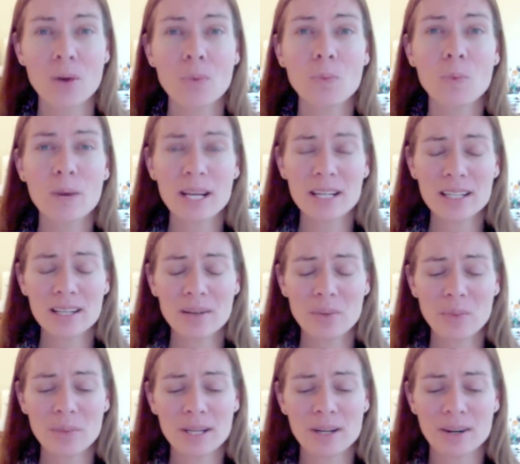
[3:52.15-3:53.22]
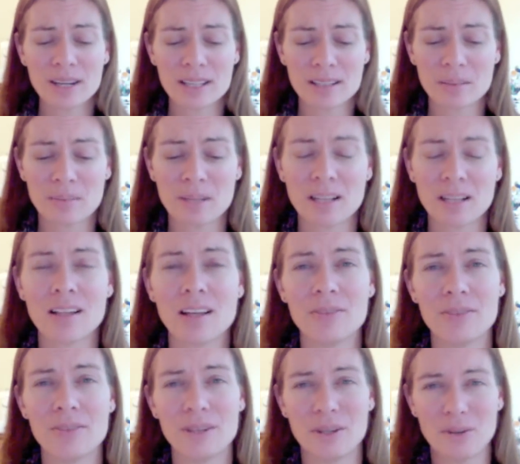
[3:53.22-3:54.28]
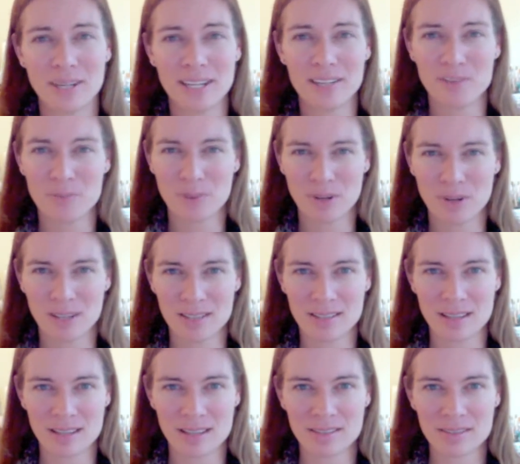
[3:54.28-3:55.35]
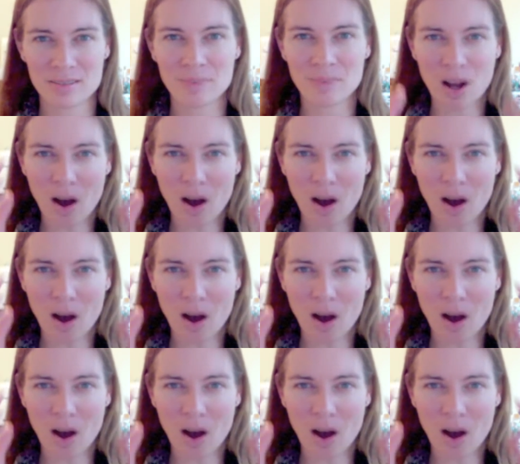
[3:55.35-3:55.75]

When we are in the middle of the creative process,